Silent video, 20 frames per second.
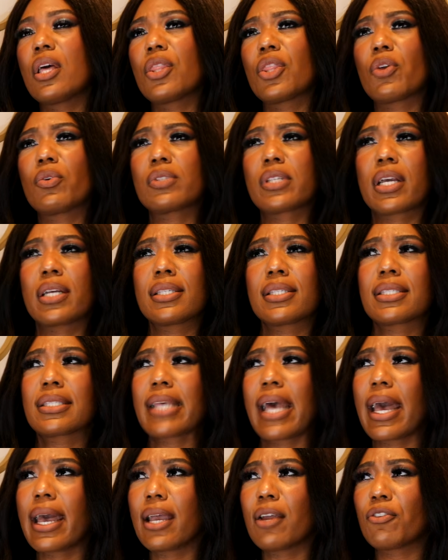There was like a
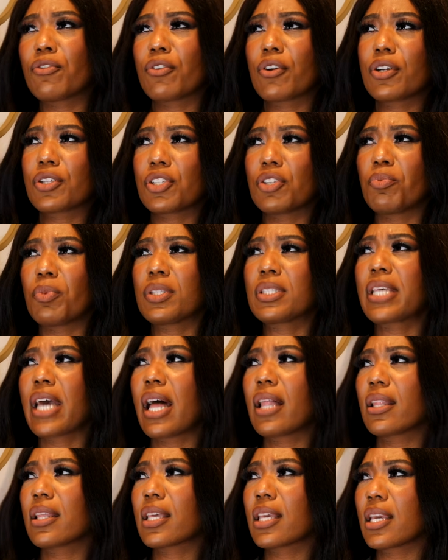satin version, a
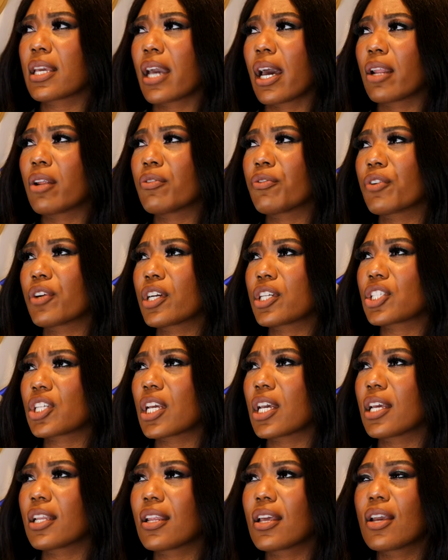metallic-y kind of
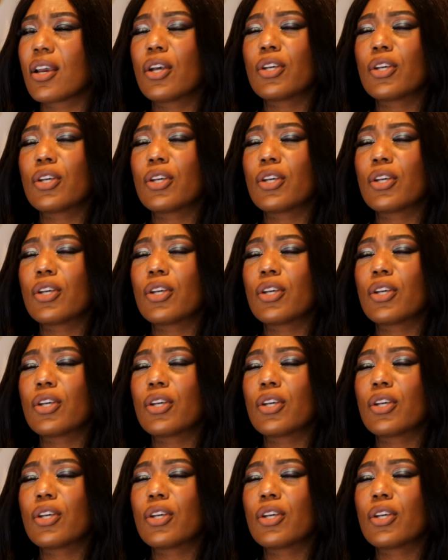version.